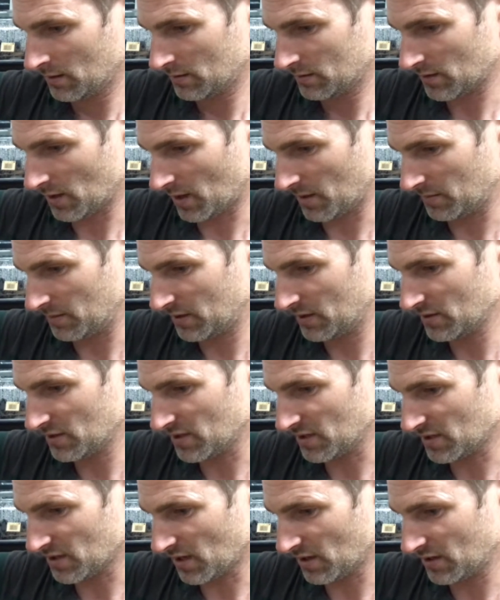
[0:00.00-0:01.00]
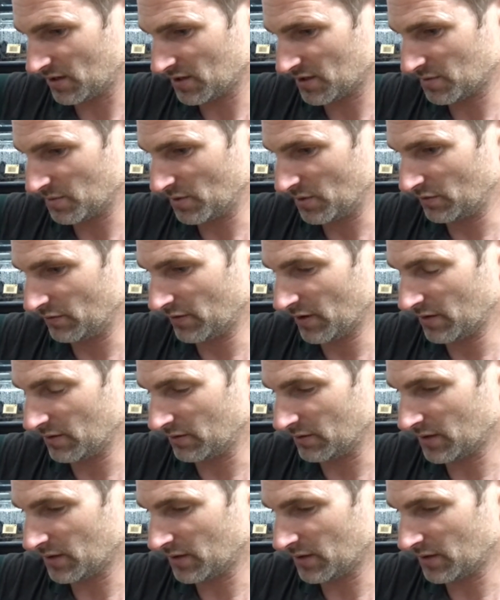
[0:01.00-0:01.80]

So because it's only a small root,